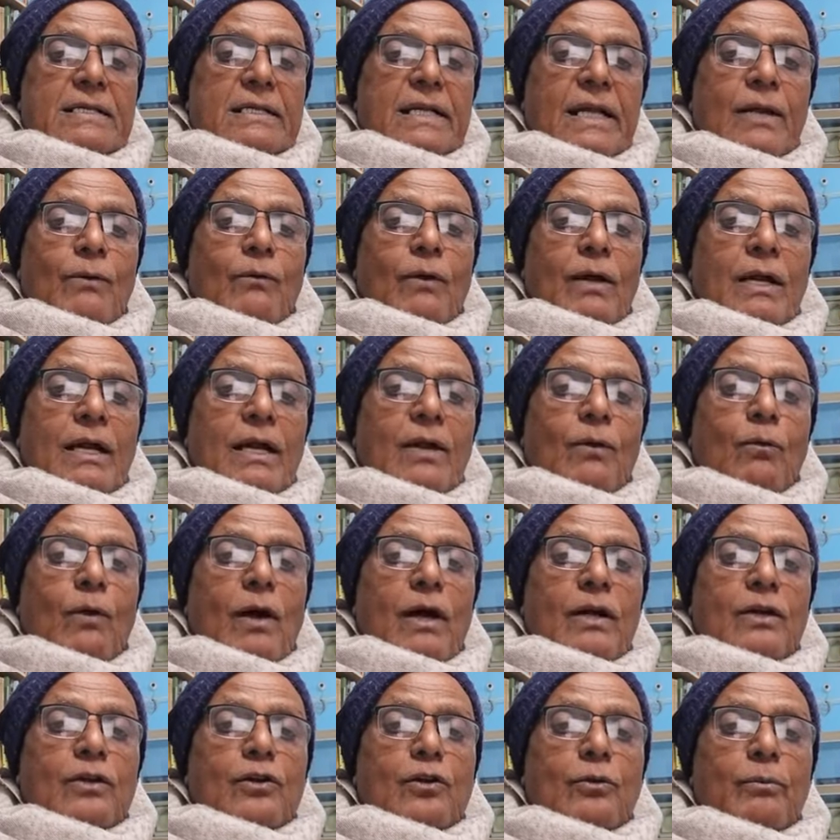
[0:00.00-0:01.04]
They only
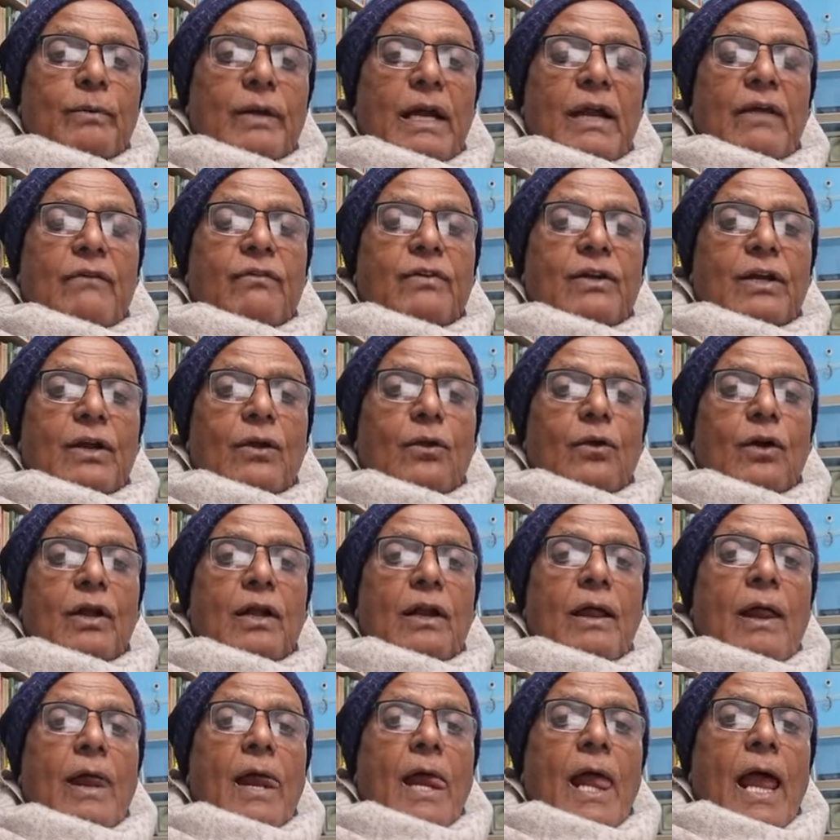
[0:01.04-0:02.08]
want to be left
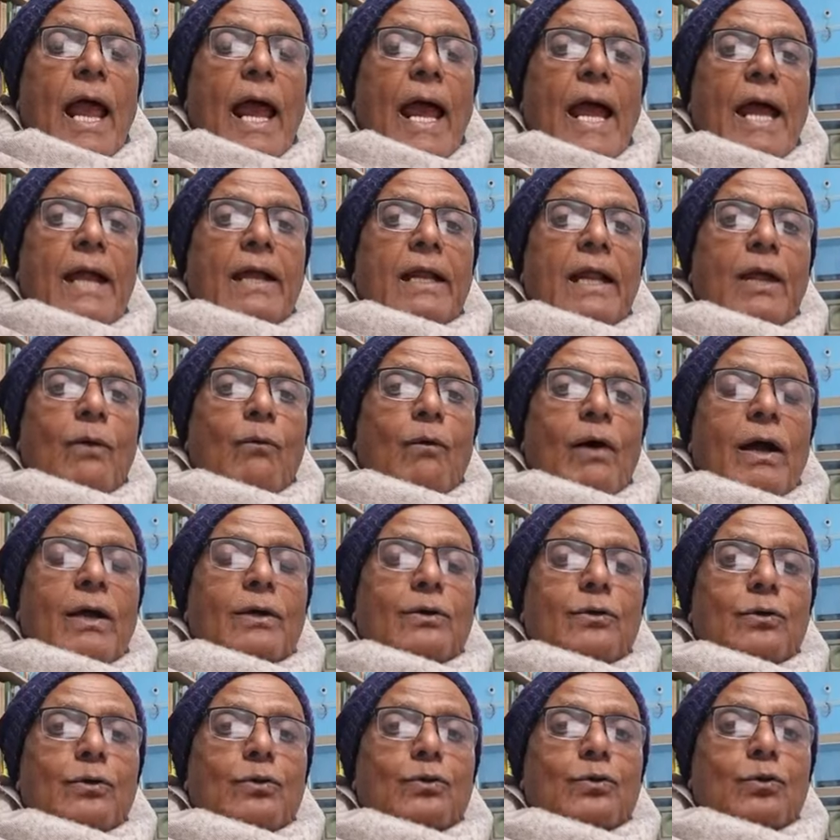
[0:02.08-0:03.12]
alone, and they
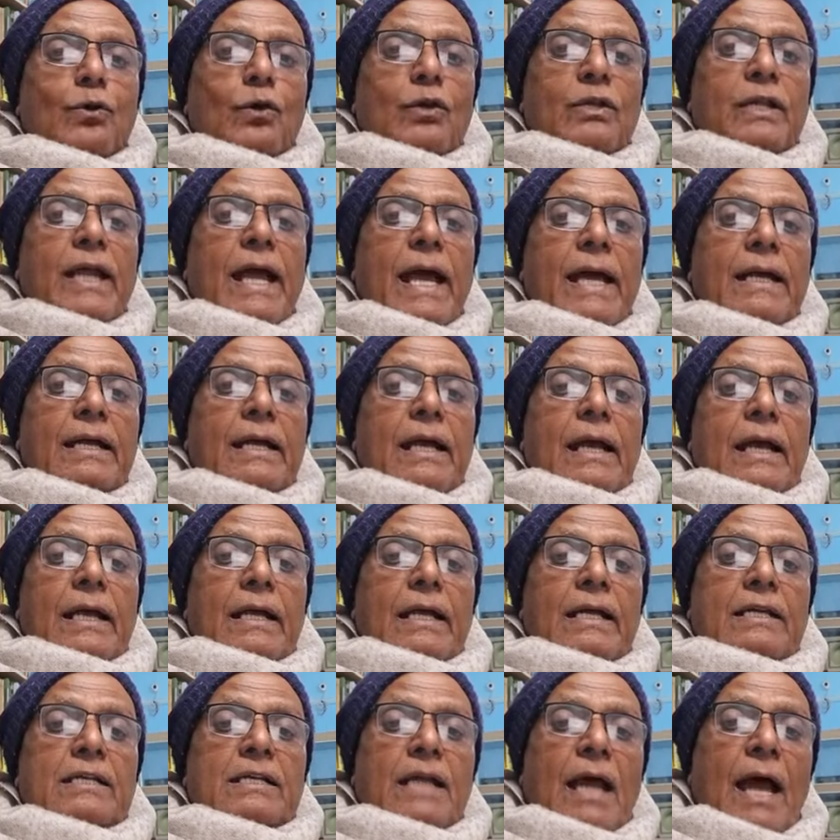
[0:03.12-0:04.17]
want to show that
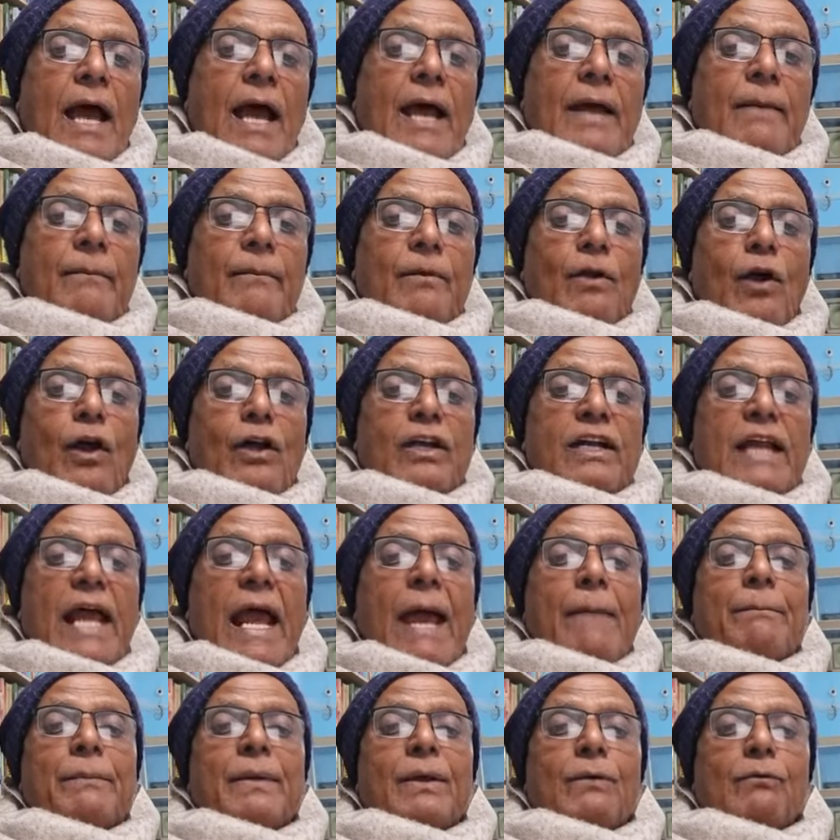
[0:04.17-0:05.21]
I am not
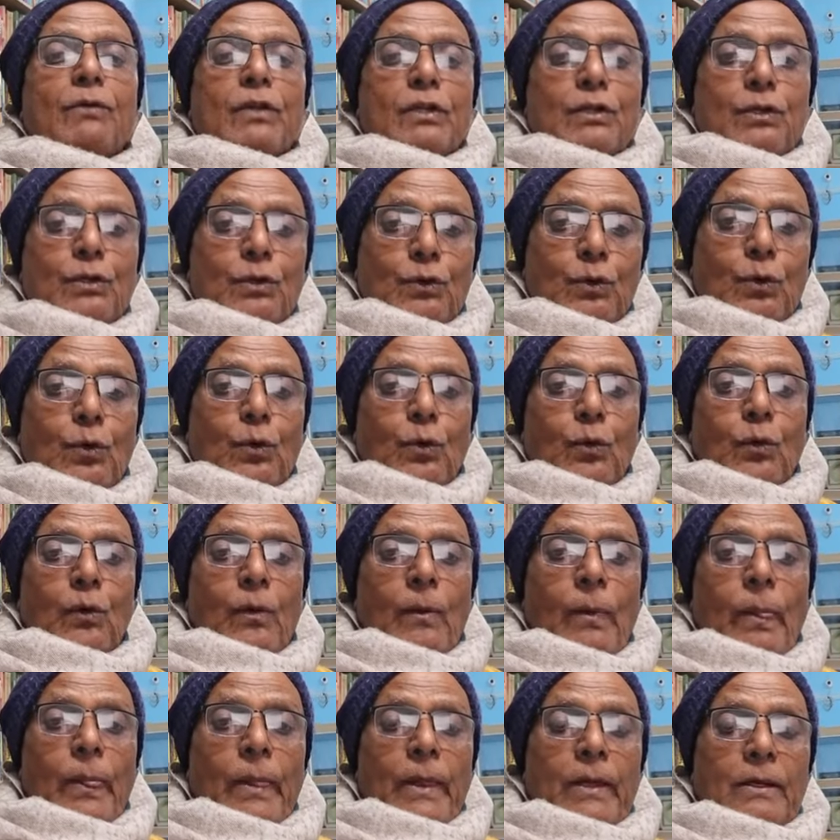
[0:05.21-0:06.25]
happy with you.
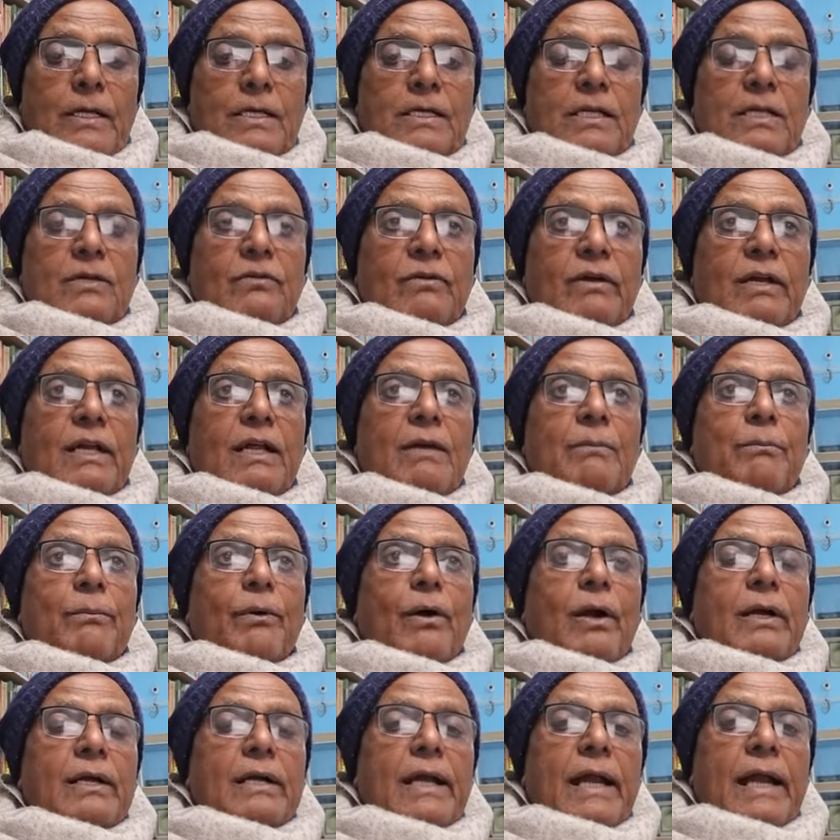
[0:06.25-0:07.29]
This is very
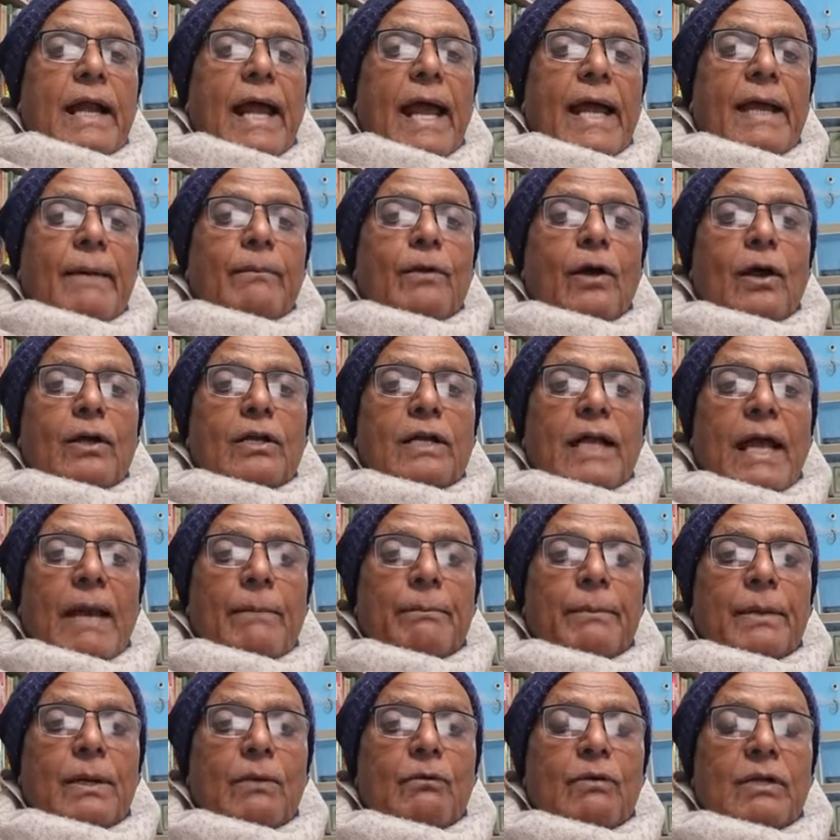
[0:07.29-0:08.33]
important. I am not
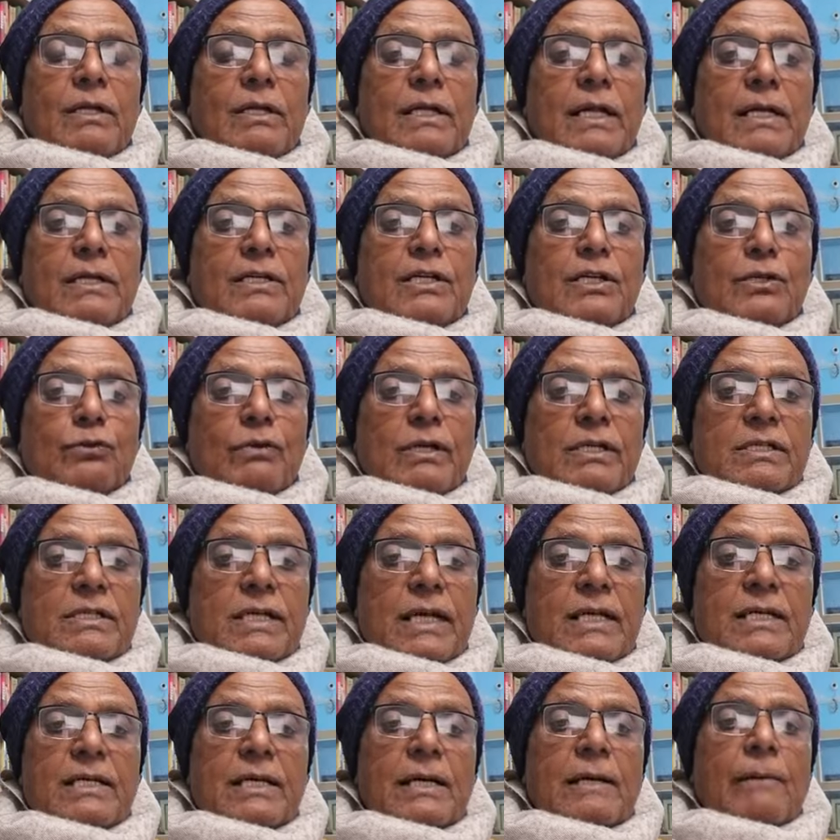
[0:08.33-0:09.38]
happy with the
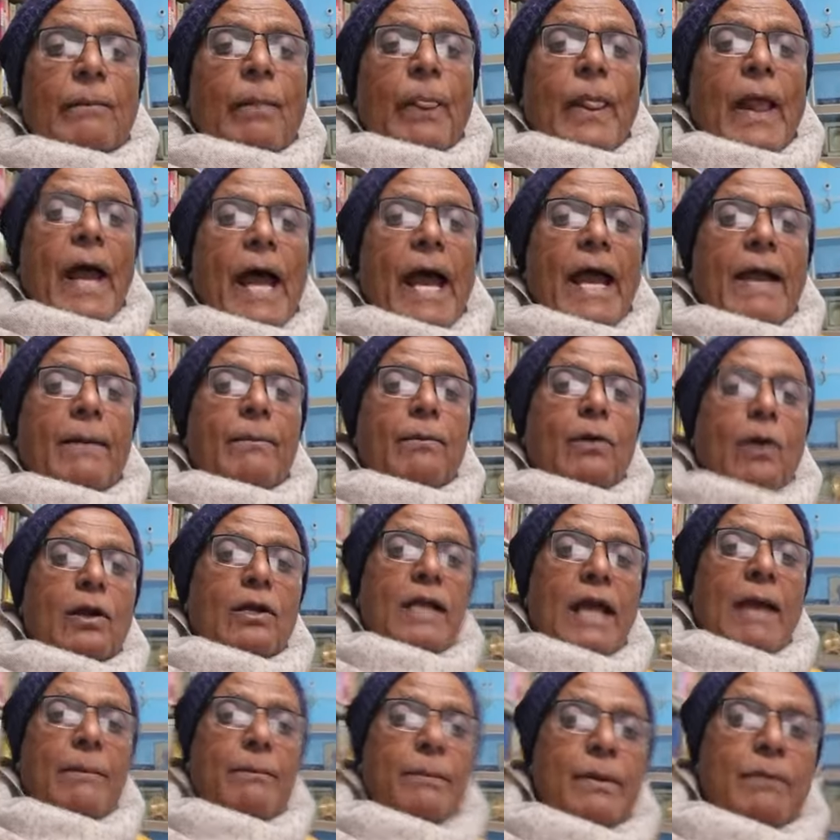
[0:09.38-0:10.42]
situations. I am
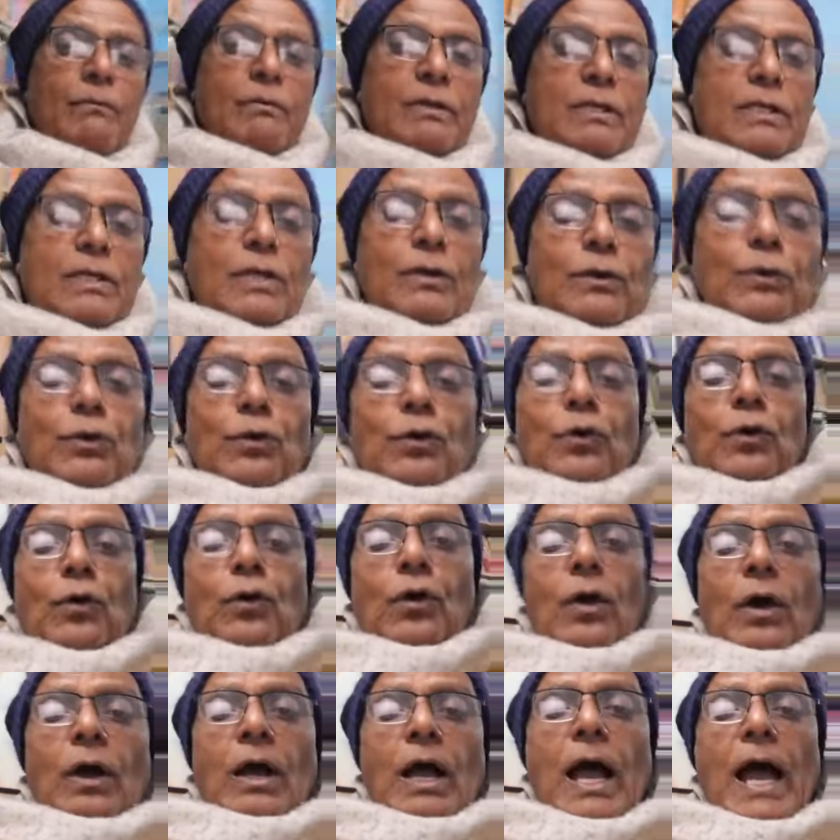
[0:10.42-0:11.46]
not happy with
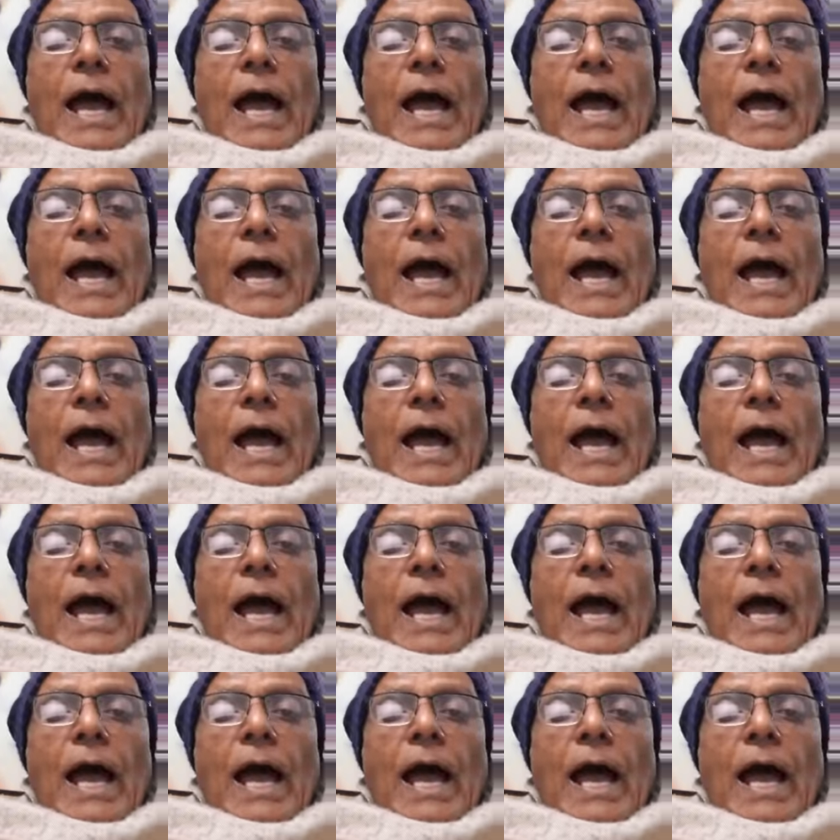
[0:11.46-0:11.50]
you.